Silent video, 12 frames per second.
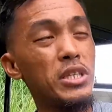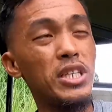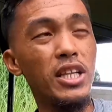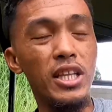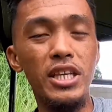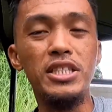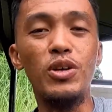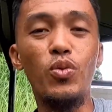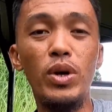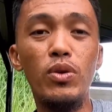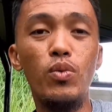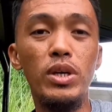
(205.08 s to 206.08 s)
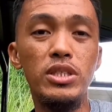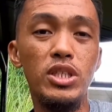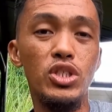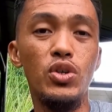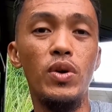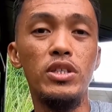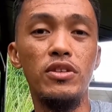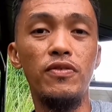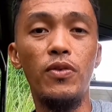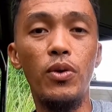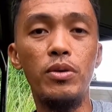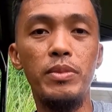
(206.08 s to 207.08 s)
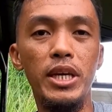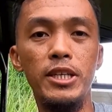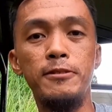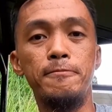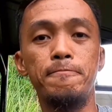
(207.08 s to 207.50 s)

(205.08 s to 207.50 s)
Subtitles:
basically it's a win-win situation for me.